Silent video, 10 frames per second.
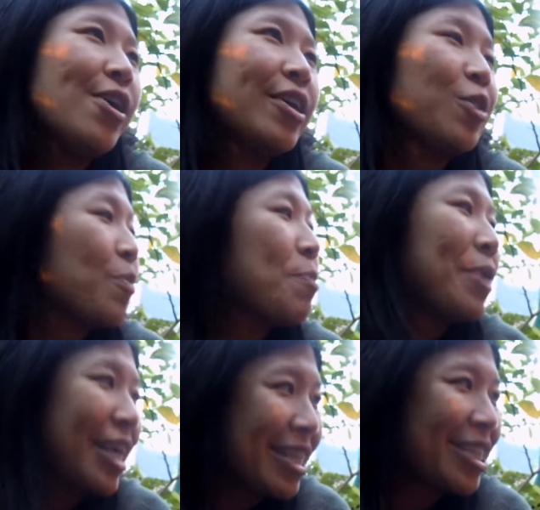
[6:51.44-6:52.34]
human
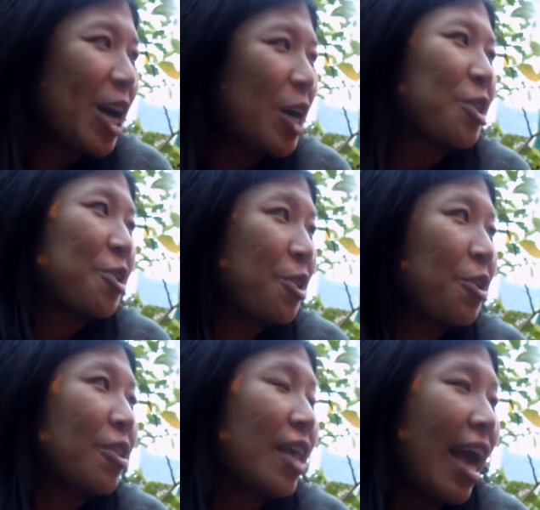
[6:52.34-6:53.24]
being on the
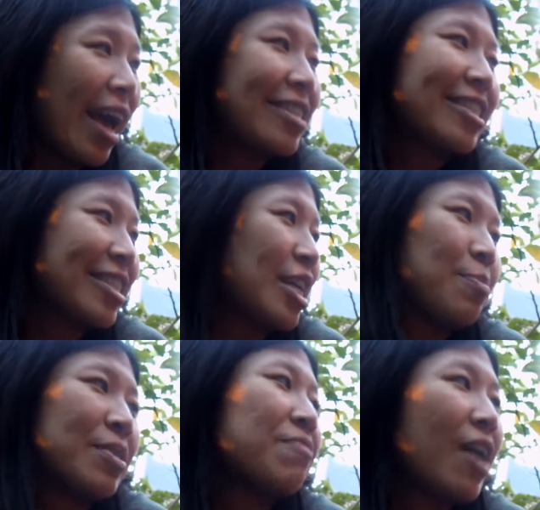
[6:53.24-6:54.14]
earth has the
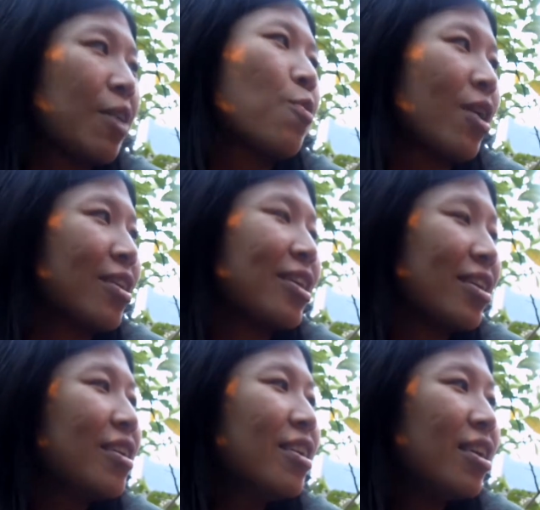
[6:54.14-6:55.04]
same divine quality.
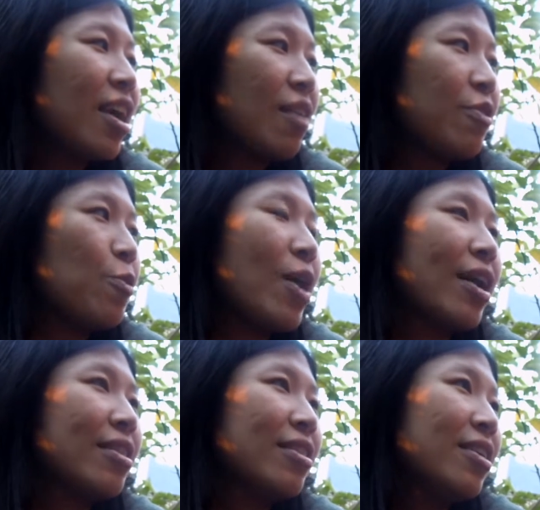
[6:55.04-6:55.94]

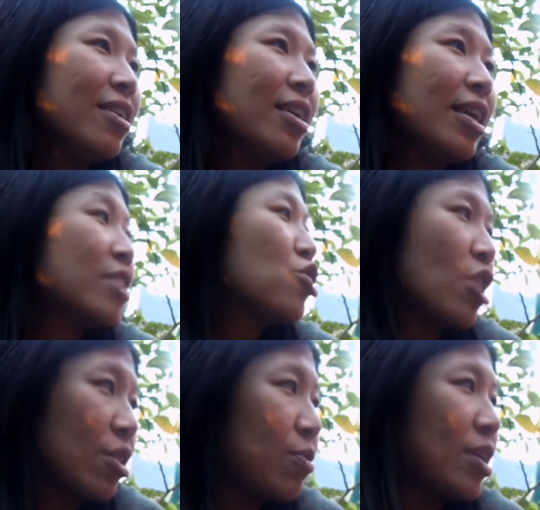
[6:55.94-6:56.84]
Everyone is
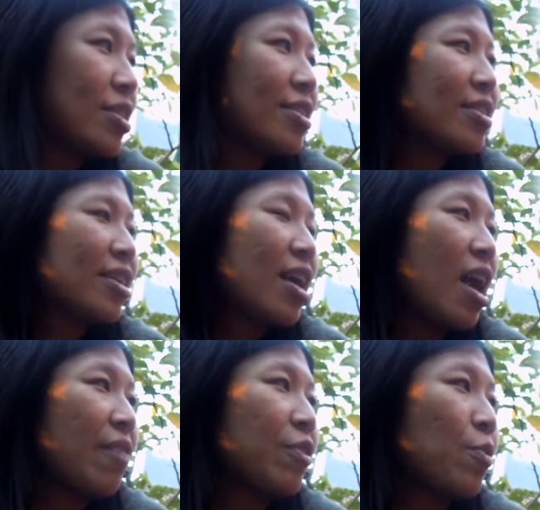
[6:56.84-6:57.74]
generous.
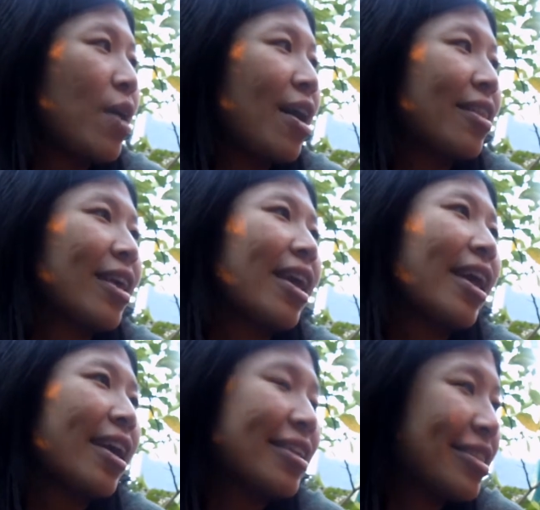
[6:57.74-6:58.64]
Everyone
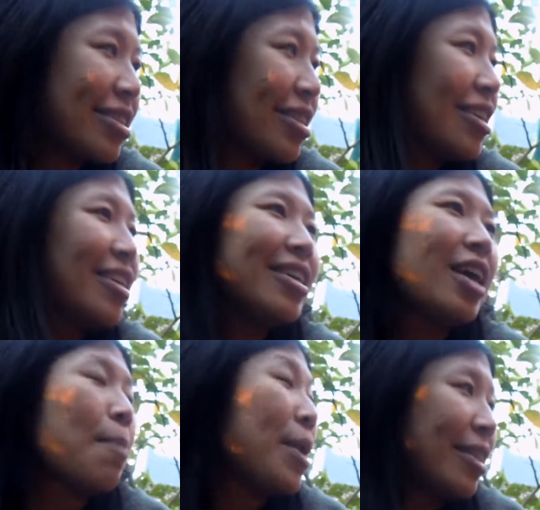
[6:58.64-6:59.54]
is
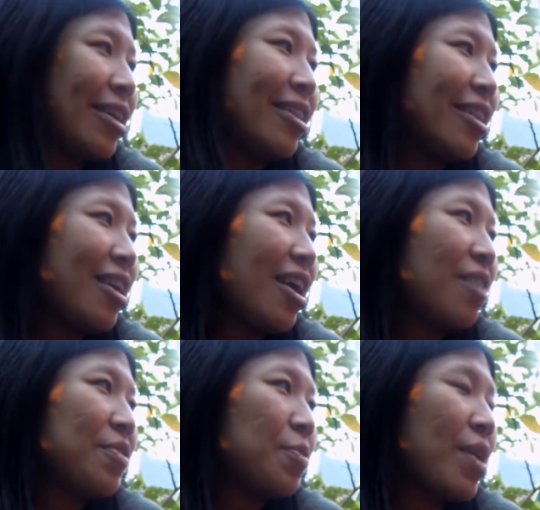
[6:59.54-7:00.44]
abundant.
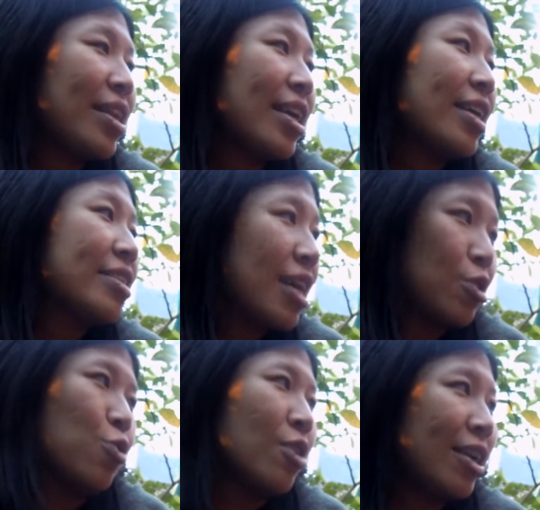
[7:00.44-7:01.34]
Everyone is
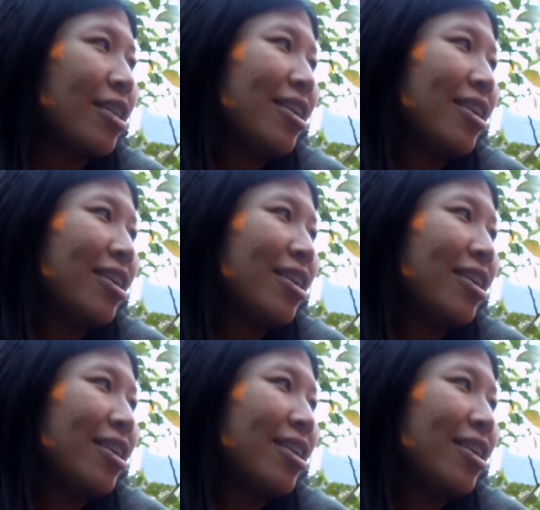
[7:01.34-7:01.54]
adoring.